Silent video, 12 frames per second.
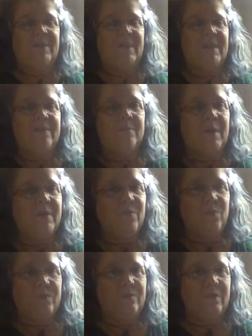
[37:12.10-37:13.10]
the end of the
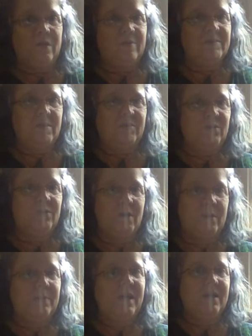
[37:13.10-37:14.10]
month, you know, because I'll do it
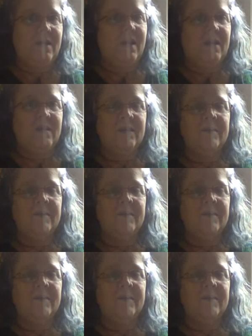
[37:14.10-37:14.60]
on a payday.